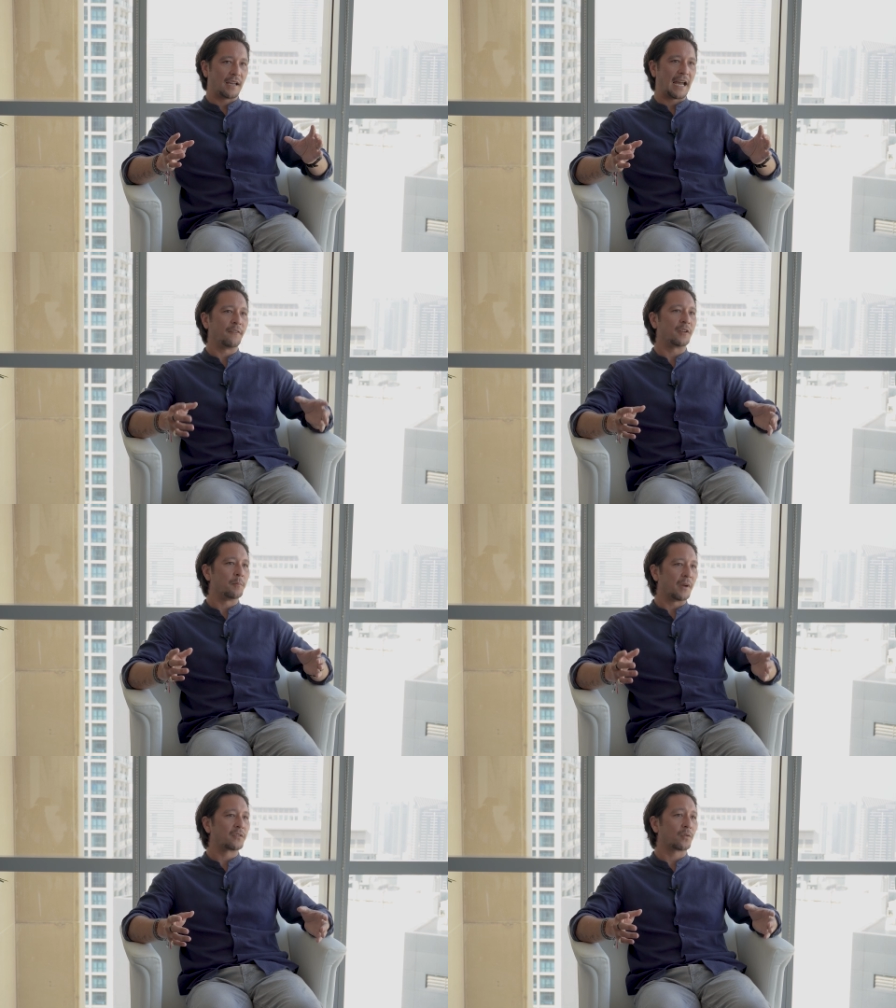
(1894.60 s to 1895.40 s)
having a
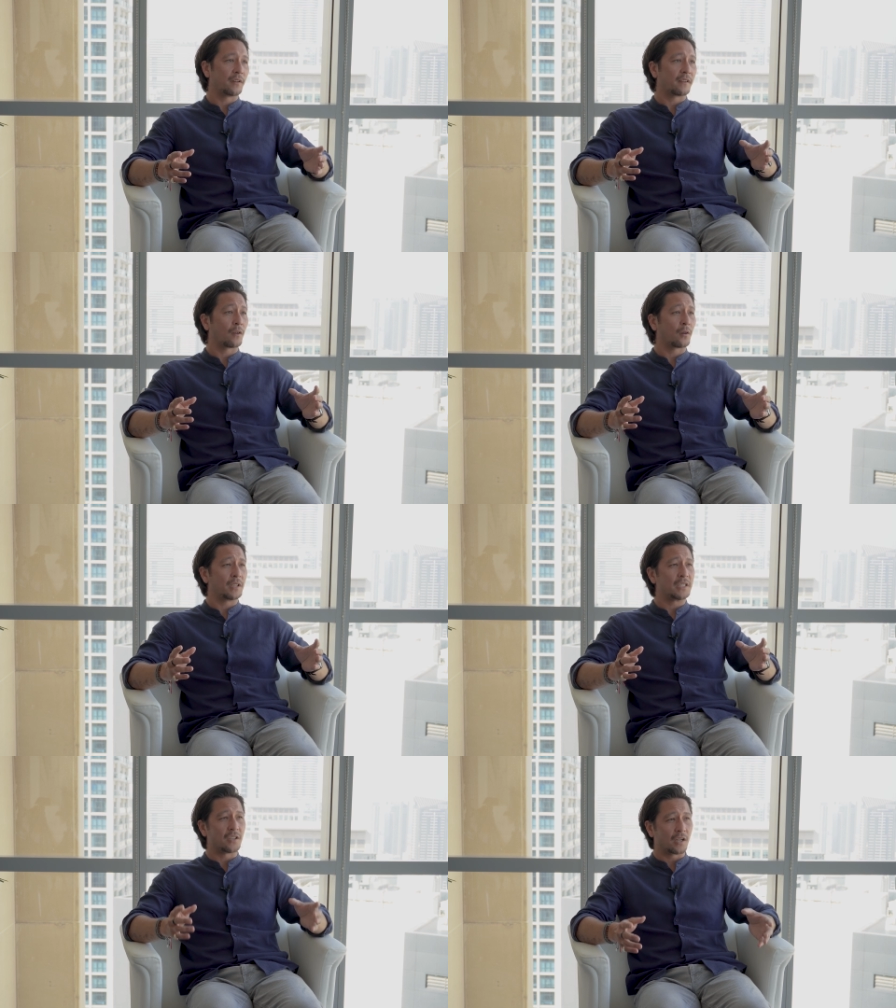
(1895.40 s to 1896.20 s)
mentor that's
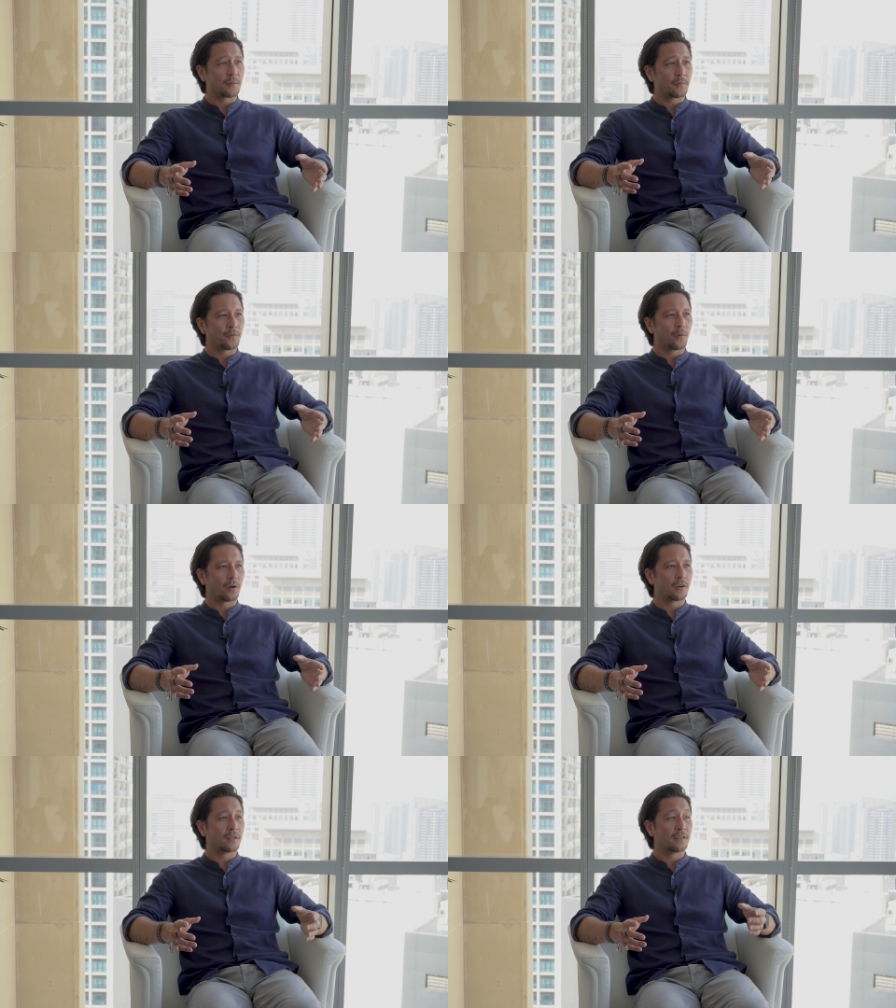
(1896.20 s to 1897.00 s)
already done it
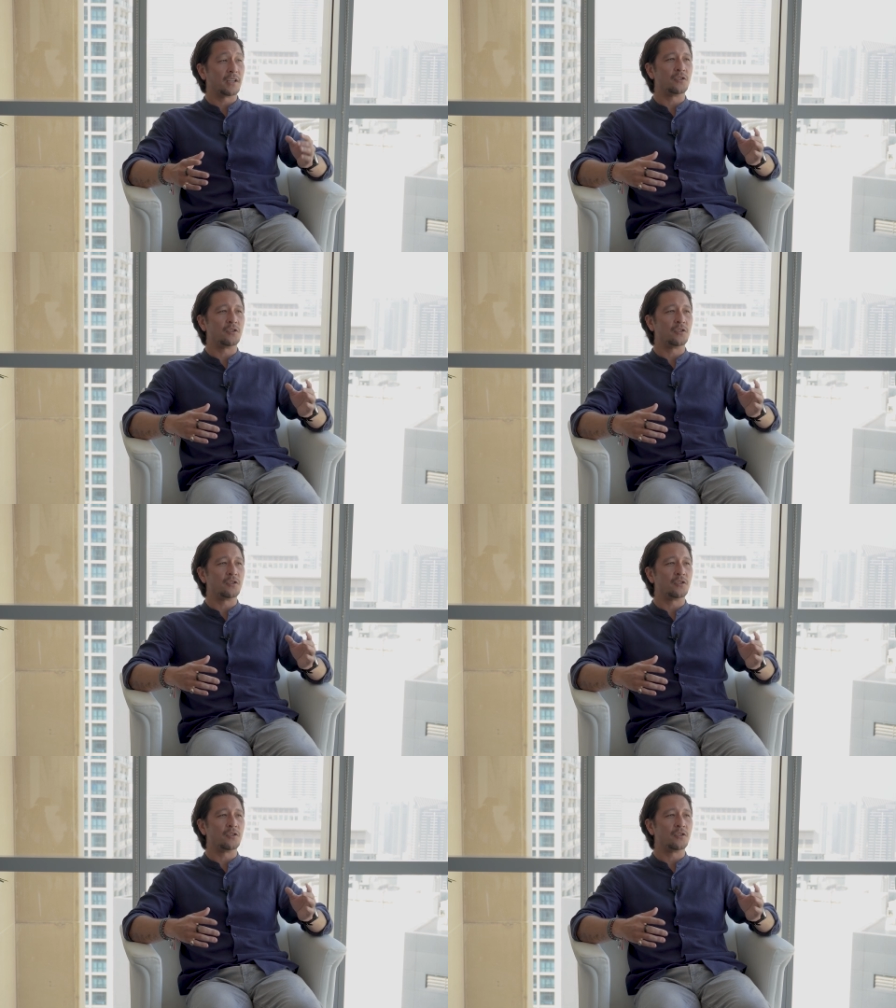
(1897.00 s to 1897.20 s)
before, they